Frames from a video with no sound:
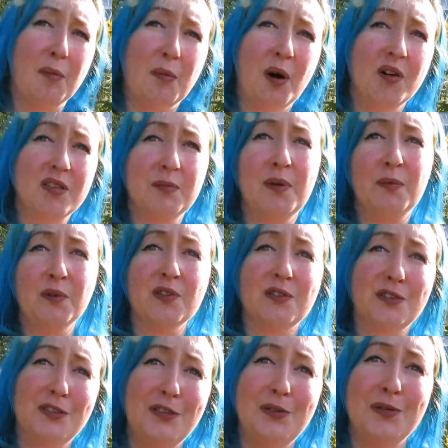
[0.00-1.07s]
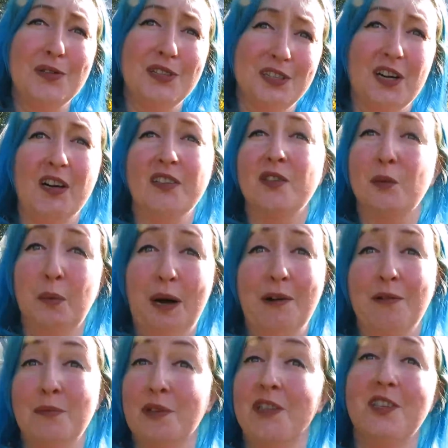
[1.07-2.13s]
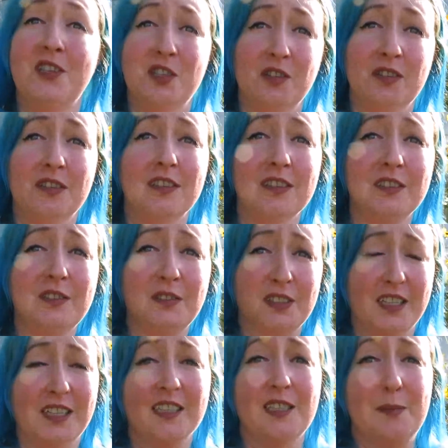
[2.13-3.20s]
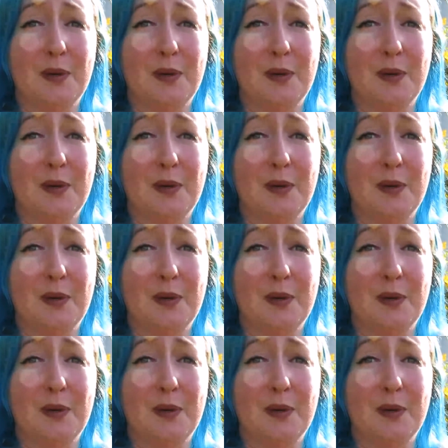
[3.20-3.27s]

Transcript: part of me wants to use the title Welcome to the Jungle for this